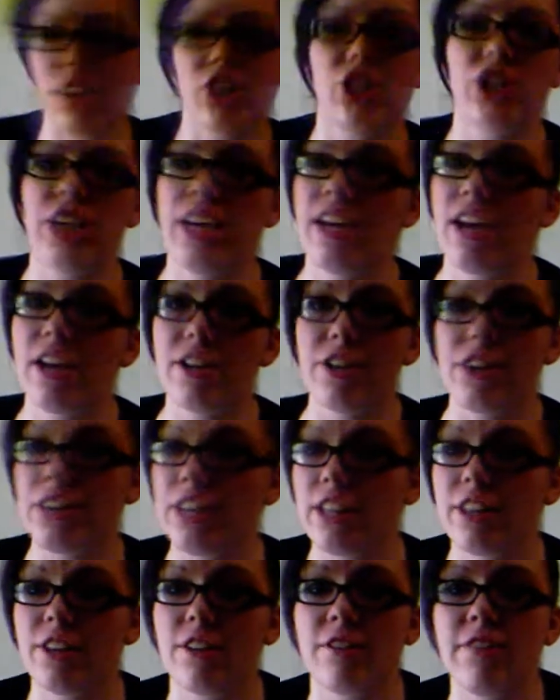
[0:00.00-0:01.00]
shit
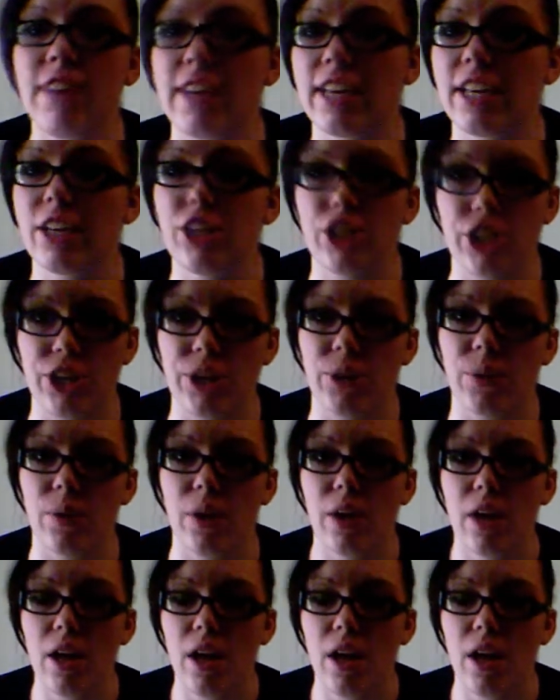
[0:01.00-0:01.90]
underneath your fucking shoe.